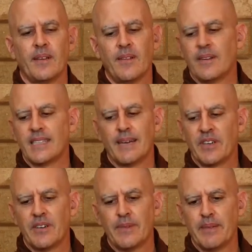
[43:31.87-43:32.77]
A long time
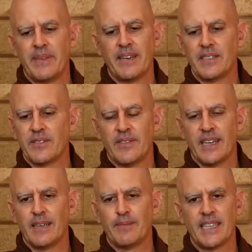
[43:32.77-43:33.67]
ago, my parents were
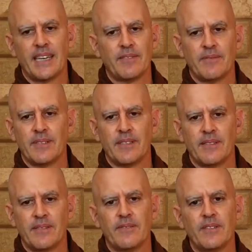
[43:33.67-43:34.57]
very upset
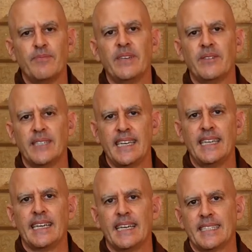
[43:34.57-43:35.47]
with me
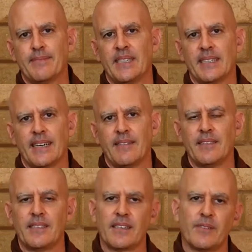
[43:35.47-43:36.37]
ordaining as a monk. I
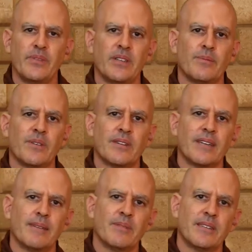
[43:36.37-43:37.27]
was a computer
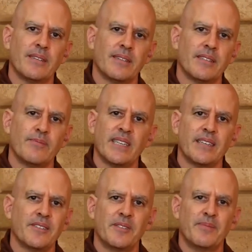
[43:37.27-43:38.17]
programmer. I was
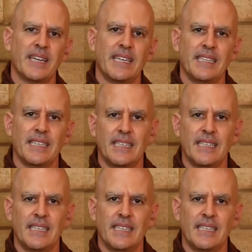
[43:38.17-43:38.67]
making good money. It